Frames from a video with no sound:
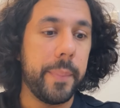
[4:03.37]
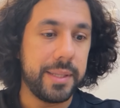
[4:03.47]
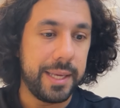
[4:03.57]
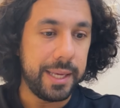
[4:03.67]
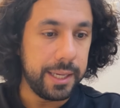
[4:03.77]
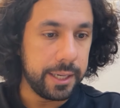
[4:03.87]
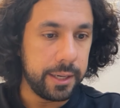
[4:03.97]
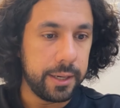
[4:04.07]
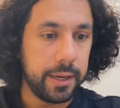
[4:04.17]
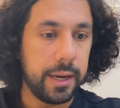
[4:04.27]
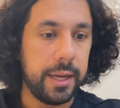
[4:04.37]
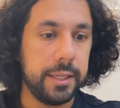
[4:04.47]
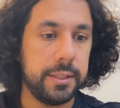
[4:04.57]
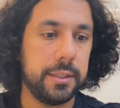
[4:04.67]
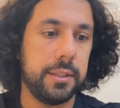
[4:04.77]
but here
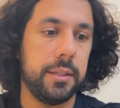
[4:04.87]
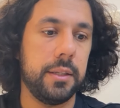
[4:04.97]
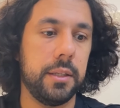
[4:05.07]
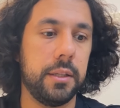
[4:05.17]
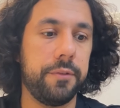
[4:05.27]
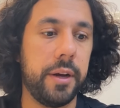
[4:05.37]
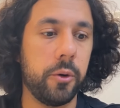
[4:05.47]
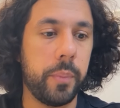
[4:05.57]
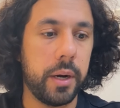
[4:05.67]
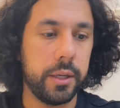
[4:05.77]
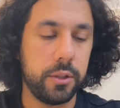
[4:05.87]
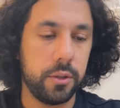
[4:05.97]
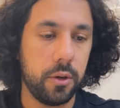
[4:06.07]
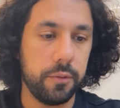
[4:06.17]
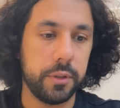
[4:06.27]
lies the final part
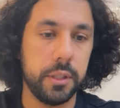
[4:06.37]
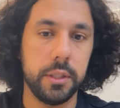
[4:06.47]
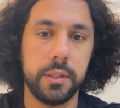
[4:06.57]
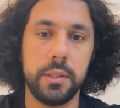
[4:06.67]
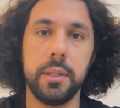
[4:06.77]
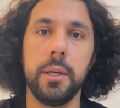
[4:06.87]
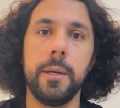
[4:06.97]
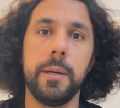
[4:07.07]
of this